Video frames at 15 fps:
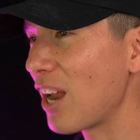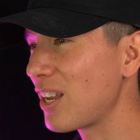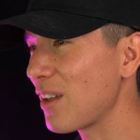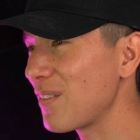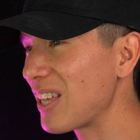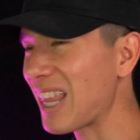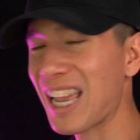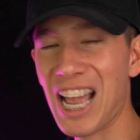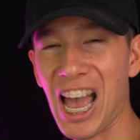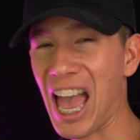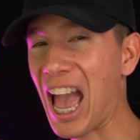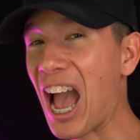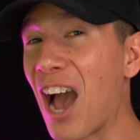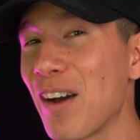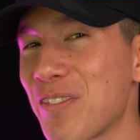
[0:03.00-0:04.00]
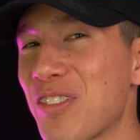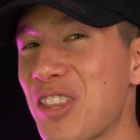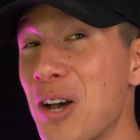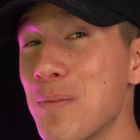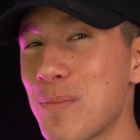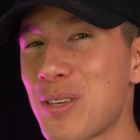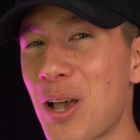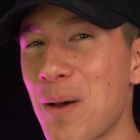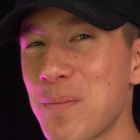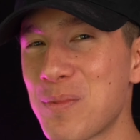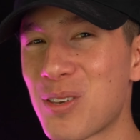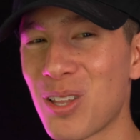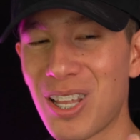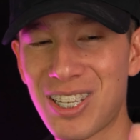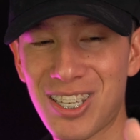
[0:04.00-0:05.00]
give it like a half thumbs up.
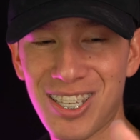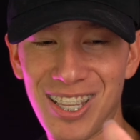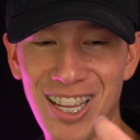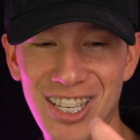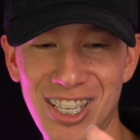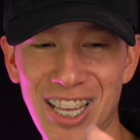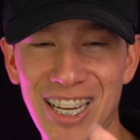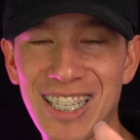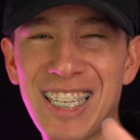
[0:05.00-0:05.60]
So let's like